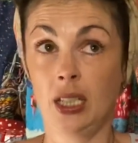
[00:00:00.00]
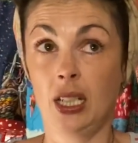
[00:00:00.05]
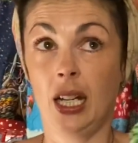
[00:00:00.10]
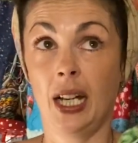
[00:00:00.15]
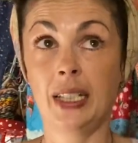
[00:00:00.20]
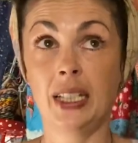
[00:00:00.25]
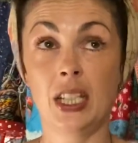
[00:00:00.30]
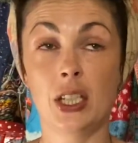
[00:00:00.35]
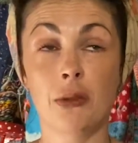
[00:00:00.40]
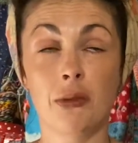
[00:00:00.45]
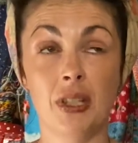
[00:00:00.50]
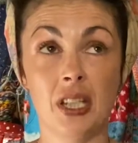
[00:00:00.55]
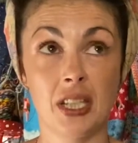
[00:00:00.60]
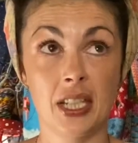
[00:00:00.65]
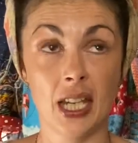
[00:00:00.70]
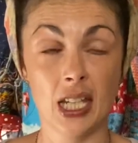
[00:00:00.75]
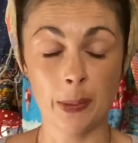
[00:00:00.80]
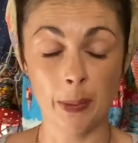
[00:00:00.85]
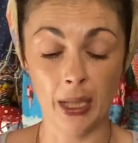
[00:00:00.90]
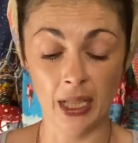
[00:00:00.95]
I need to
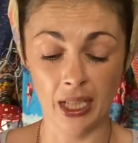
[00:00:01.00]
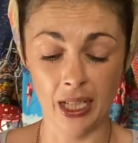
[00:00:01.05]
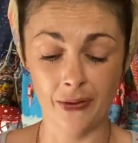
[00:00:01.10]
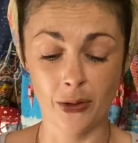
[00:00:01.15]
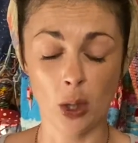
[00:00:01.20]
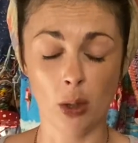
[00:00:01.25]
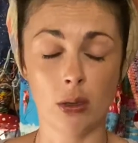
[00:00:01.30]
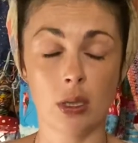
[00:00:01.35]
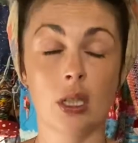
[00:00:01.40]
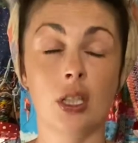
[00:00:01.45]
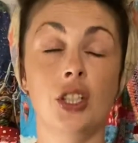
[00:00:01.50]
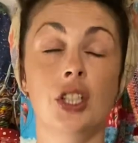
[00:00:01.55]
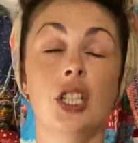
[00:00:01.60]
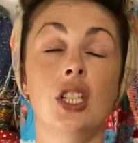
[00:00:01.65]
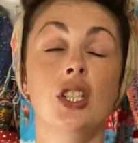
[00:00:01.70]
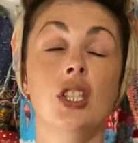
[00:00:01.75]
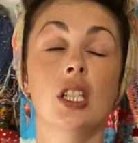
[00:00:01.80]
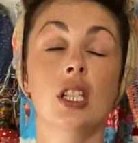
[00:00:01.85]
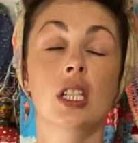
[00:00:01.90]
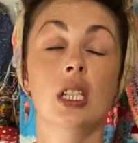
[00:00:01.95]
reassess my life goals, because she's
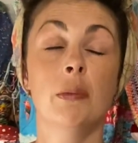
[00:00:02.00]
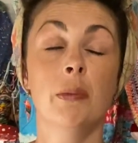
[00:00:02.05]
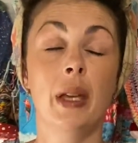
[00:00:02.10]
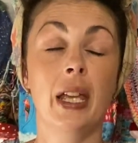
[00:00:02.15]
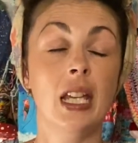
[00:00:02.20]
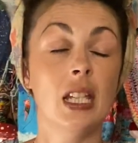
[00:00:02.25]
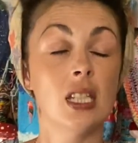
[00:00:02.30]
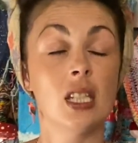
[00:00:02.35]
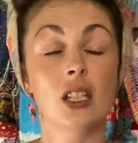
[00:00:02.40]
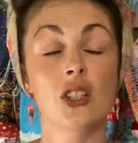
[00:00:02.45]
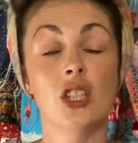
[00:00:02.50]
just amazing.